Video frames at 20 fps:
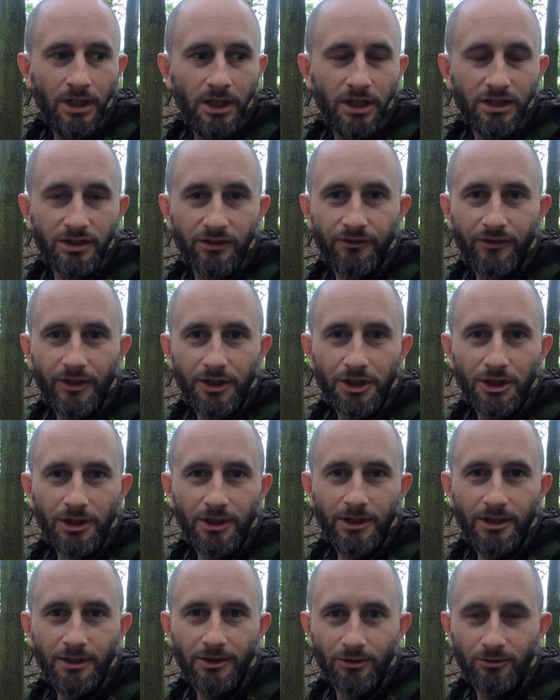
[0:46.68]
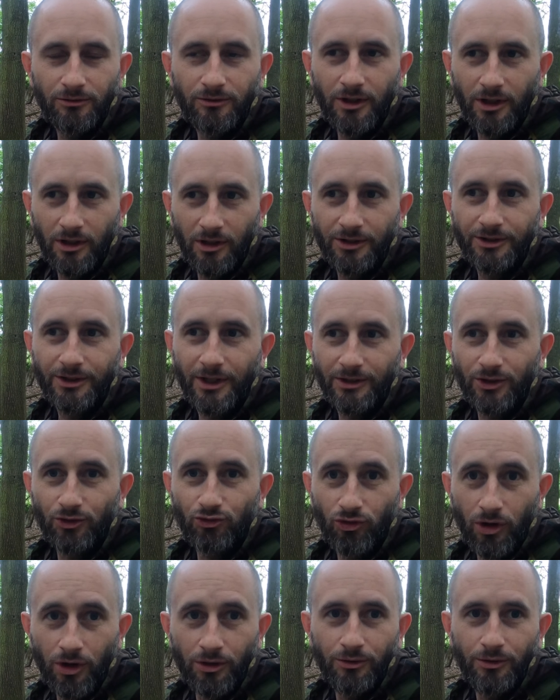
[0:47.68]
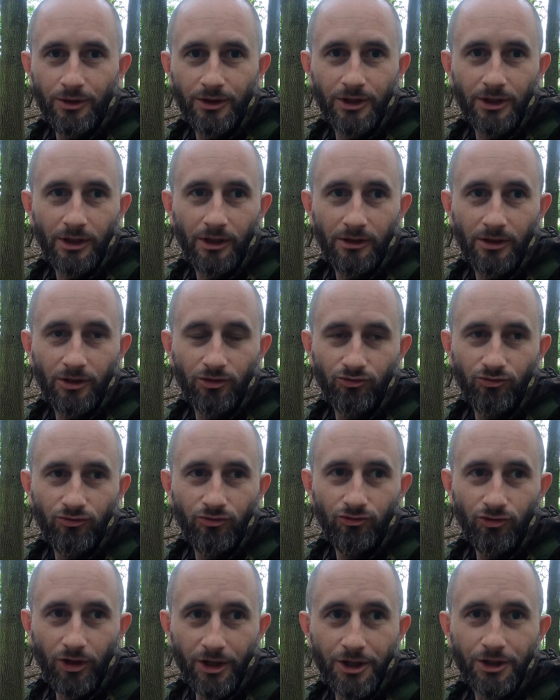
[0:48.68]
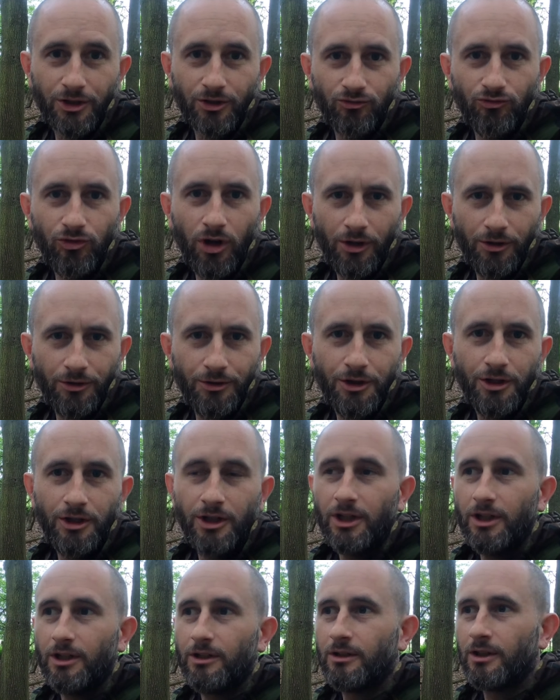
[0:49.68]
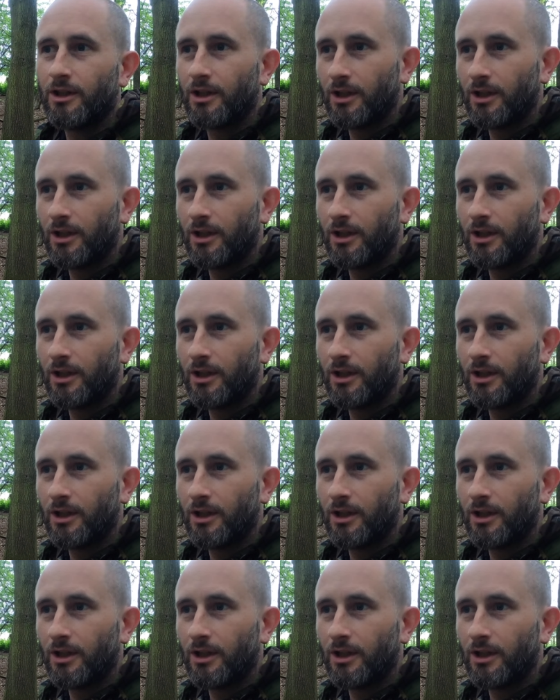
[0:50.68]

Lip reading: it's officially sort of classed as a road. It's a registered road. You need